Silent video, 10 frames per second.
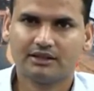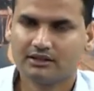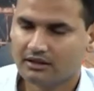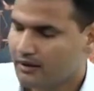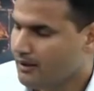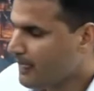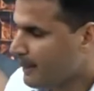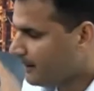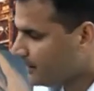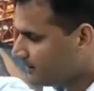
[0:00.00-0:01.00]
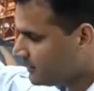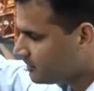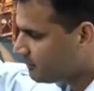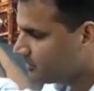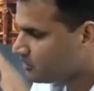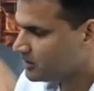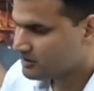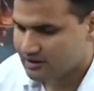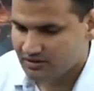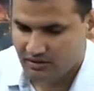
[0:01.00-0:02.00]
in this particular
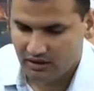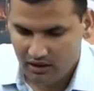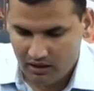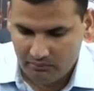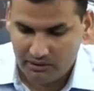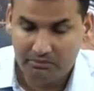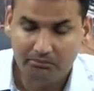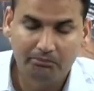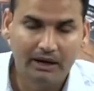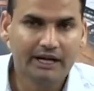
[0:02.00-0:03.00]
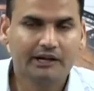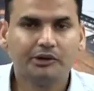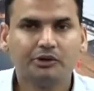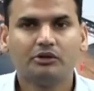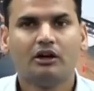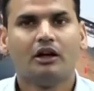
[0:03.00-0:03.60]
session, but mind you,